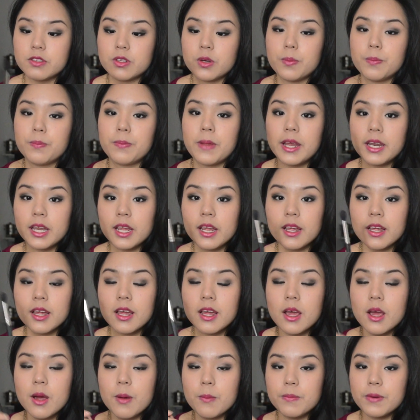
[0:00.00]
So
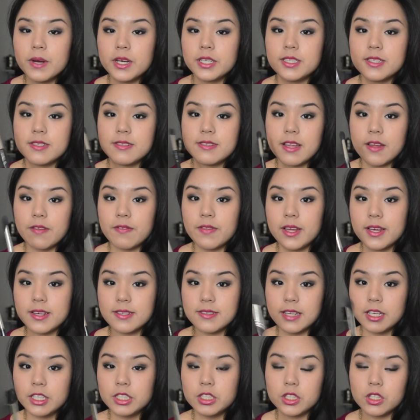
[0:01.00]
blending brush is definitely
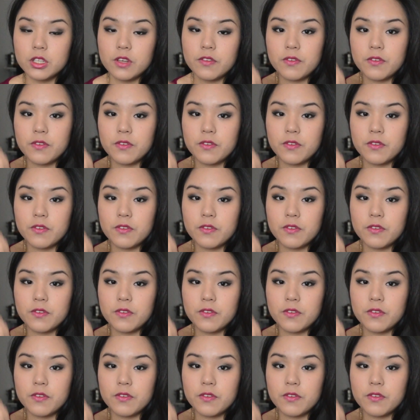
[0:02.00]
essential.